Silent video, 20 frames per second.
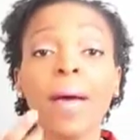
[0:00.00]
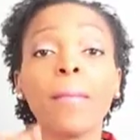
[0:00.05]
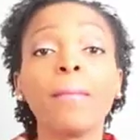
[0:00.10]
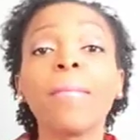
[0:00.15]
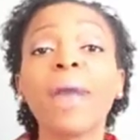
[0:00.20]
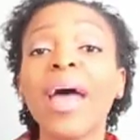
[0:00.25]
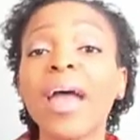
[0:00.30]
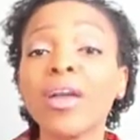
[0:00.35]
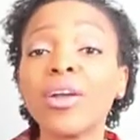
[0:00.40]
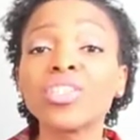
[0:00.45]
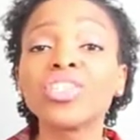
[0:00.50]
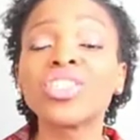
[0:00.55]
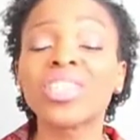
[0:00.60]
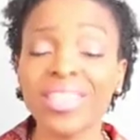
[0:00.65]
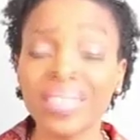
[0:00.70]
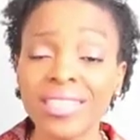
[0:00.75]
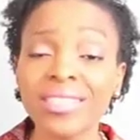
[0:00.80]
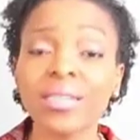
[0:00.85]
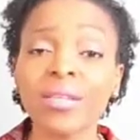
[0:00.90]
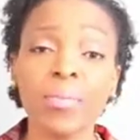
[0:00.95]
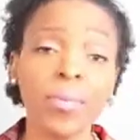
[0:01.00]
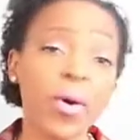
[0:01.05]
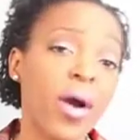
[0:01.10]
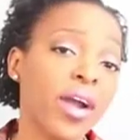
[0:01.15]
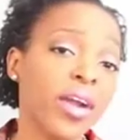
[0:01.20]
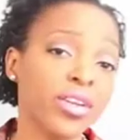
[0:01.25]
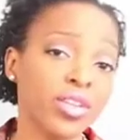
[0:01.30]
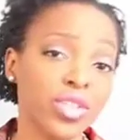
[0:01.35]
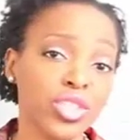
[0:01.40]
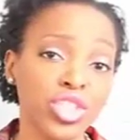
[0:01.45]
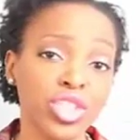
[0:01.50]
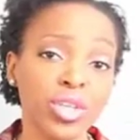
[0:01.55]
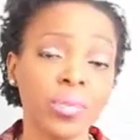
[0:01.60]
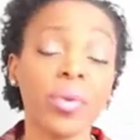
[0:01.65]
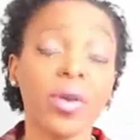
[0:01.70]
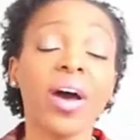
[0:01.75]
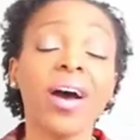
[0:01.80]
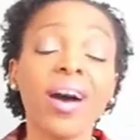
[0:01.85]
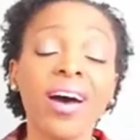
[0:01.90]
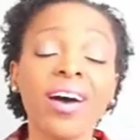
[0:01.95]
Marriage is a partnership
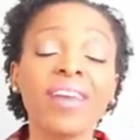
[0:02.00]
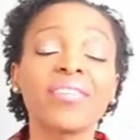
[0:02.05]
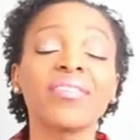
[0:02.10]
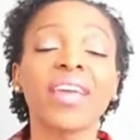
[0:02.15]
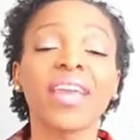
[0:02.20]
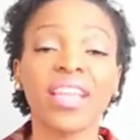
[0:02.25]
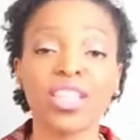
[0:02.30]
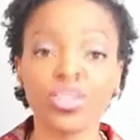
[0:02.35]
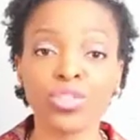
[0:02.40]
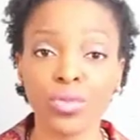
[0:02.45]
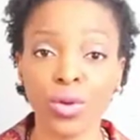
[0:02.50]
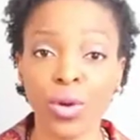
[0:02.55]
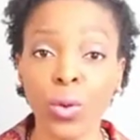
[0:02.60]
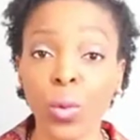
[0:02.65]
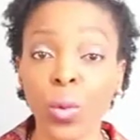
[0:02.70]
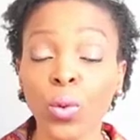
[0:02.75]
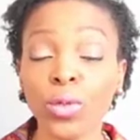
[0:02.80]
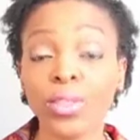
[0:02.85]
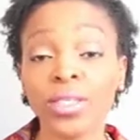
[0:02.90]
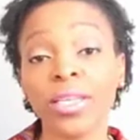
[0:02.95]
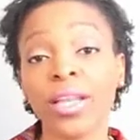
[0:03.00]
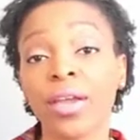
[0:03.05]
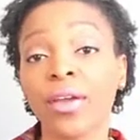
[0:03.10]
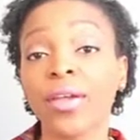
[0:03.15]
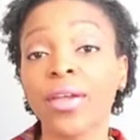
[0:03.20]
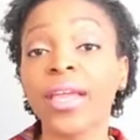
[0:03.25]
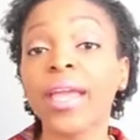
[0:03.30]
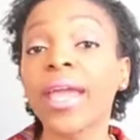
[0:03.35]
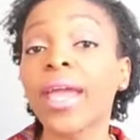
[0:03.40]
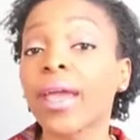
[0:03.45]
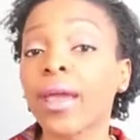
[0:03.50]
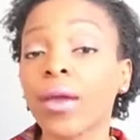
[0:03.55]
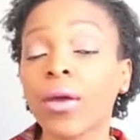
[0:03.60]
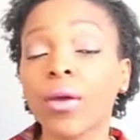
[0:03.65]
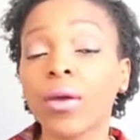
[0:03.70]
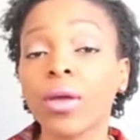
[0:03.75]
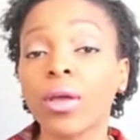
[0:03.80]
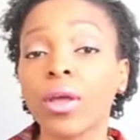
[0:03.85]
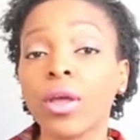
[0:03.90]
of extraordinary care.